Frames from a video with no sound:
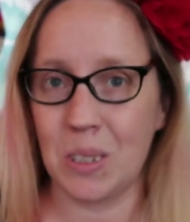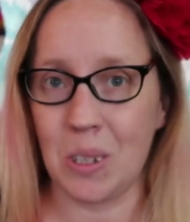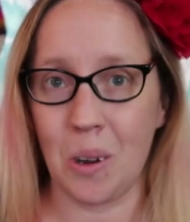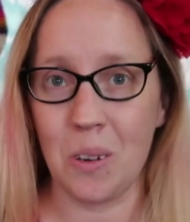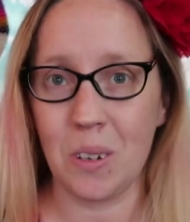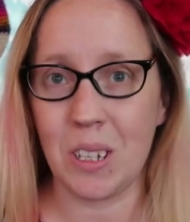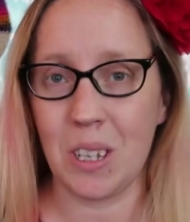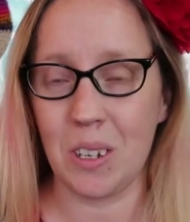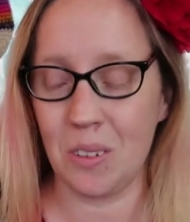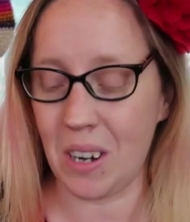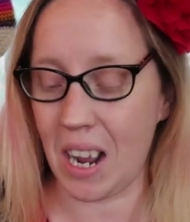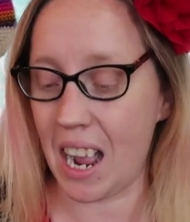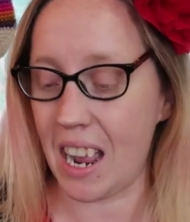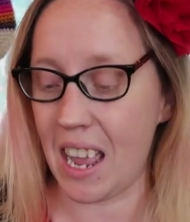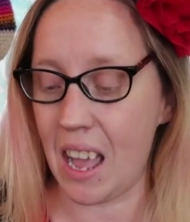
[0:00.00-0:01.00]
So cute.
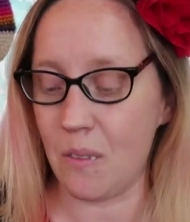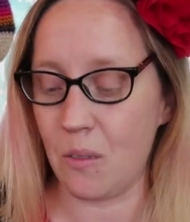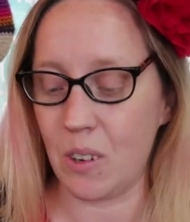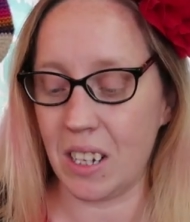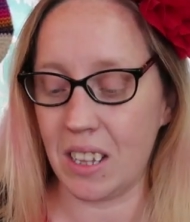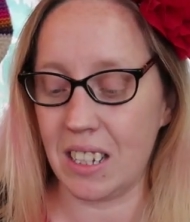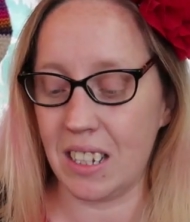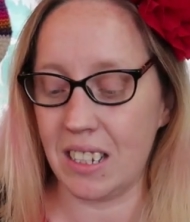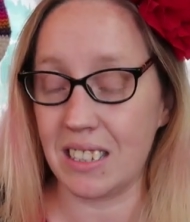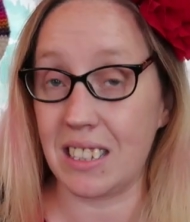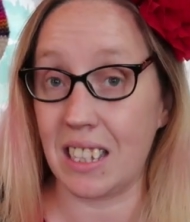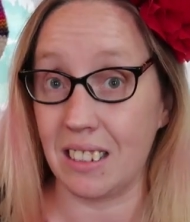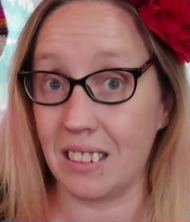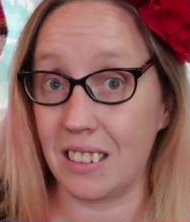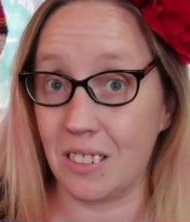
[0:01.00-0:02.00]
I have one of these
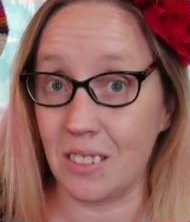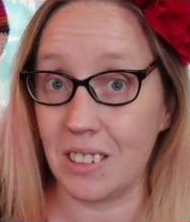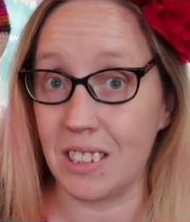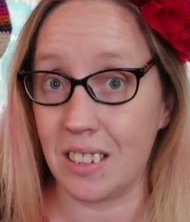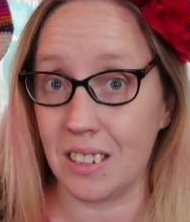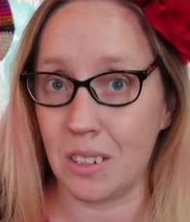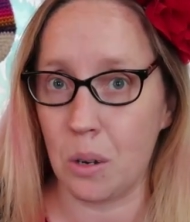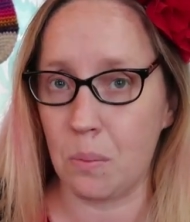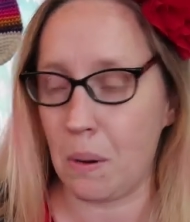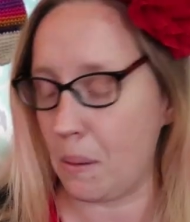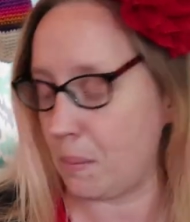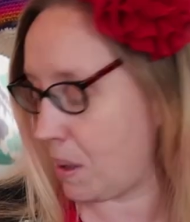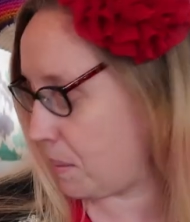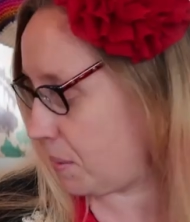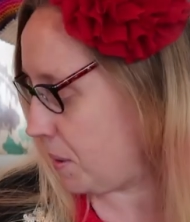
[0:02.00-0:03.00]
that literally says no
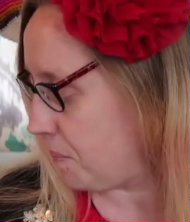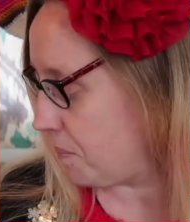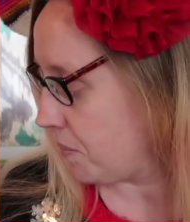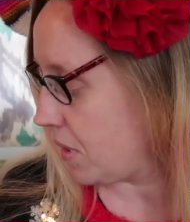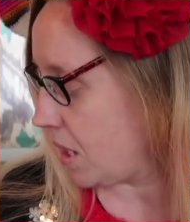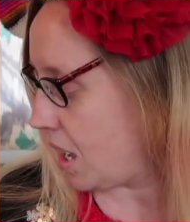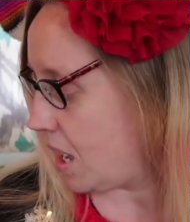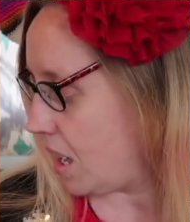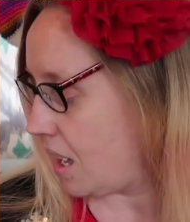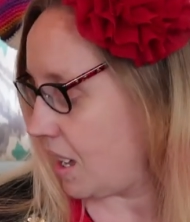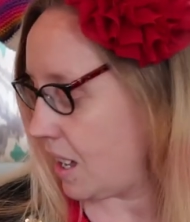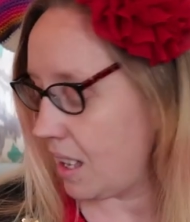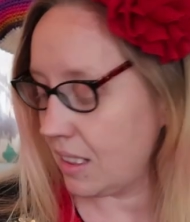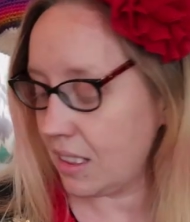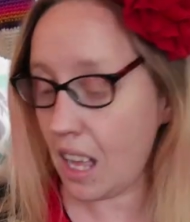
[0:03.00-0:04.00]
problema.
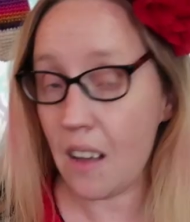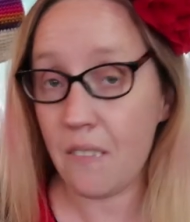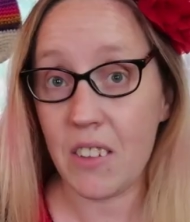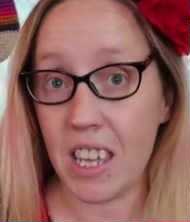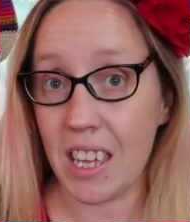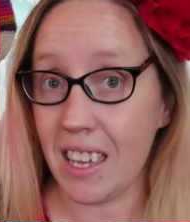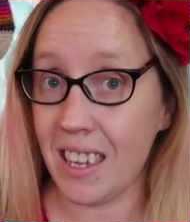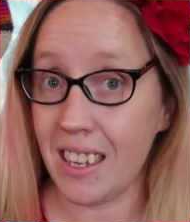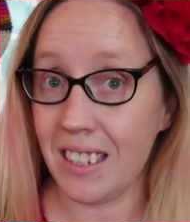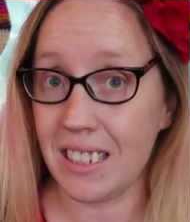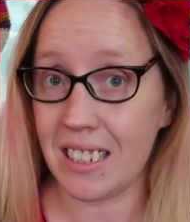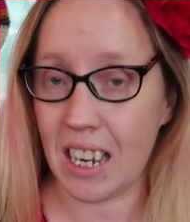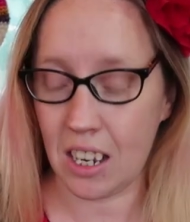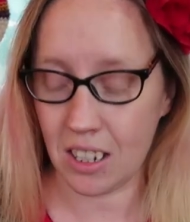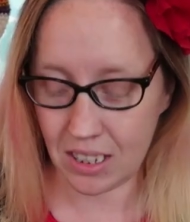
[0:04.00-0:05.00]
Love
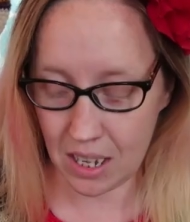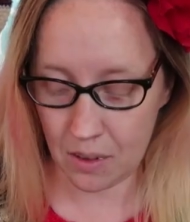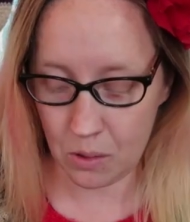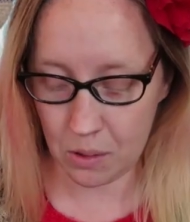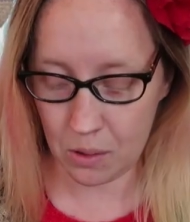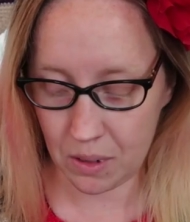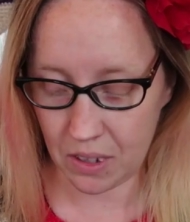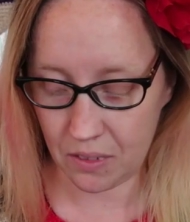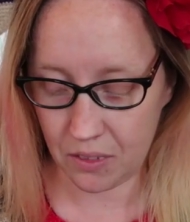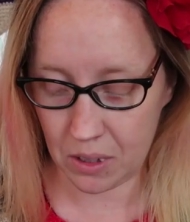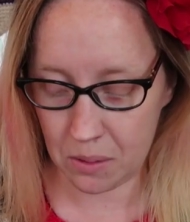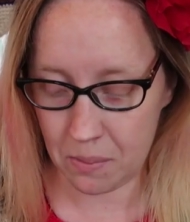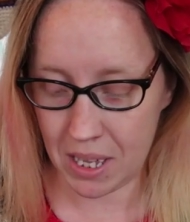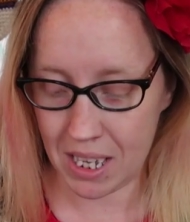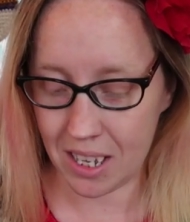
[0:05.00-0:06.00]
it. I also have with a
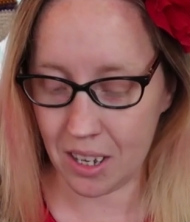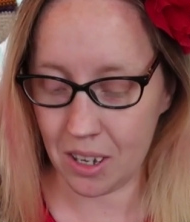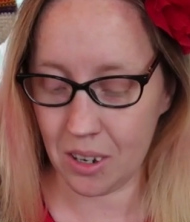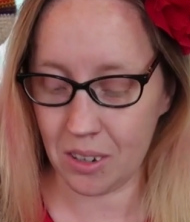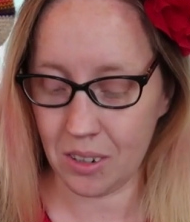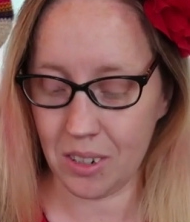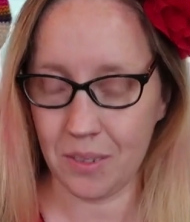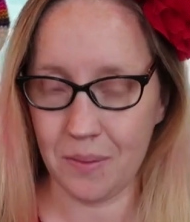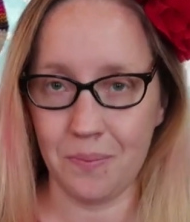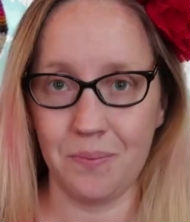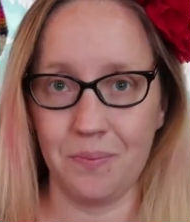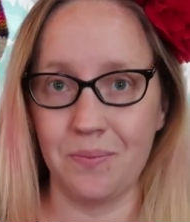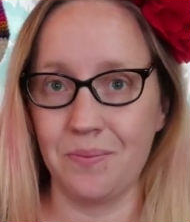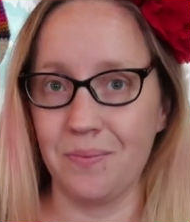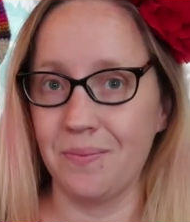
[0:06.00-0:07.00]
flamingo.
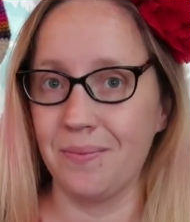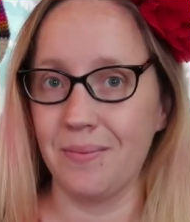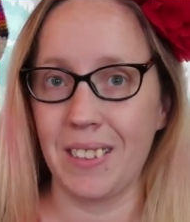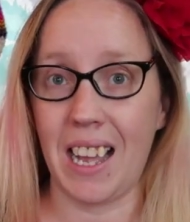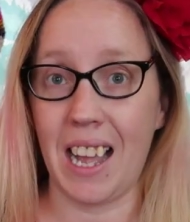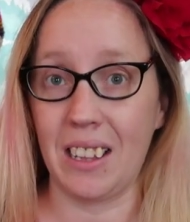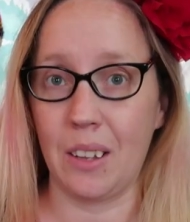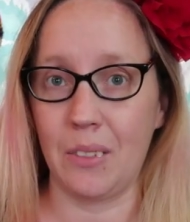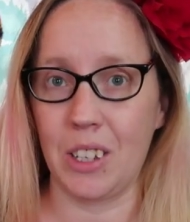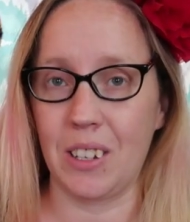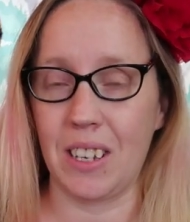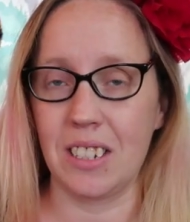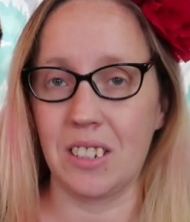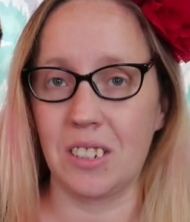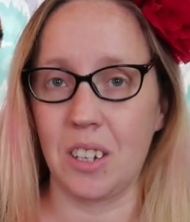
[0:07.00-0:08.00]
I love it, you
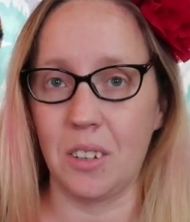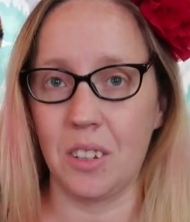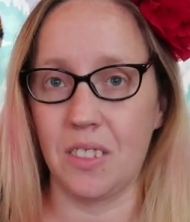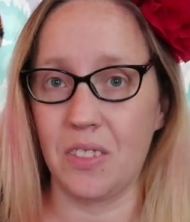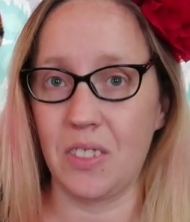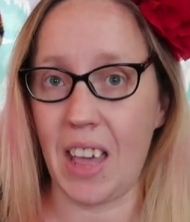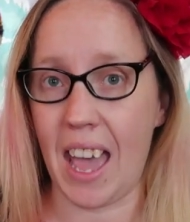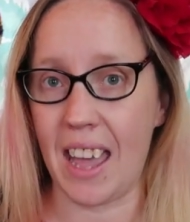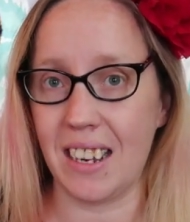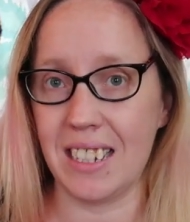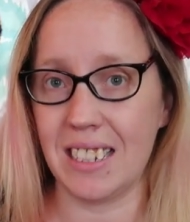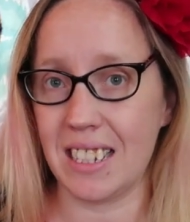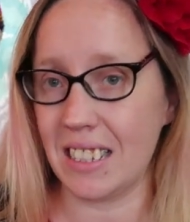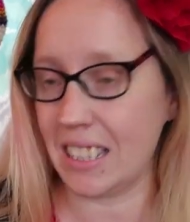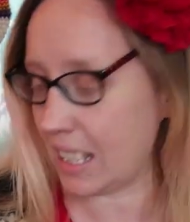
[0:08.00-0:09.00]
guys. So that
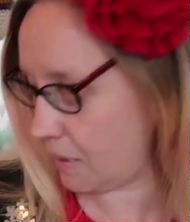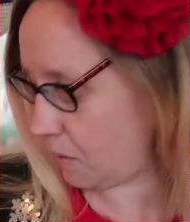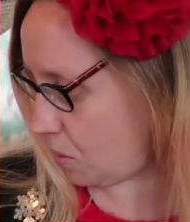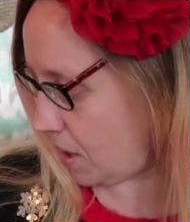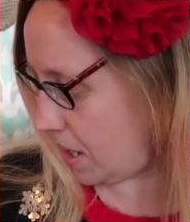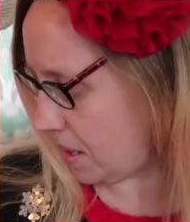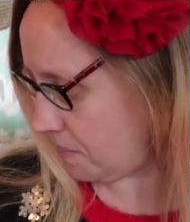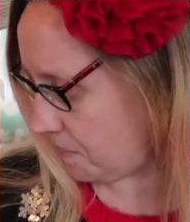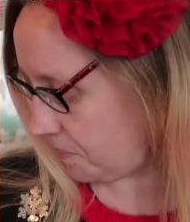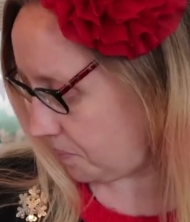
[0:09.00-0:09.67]
is in the giveaway.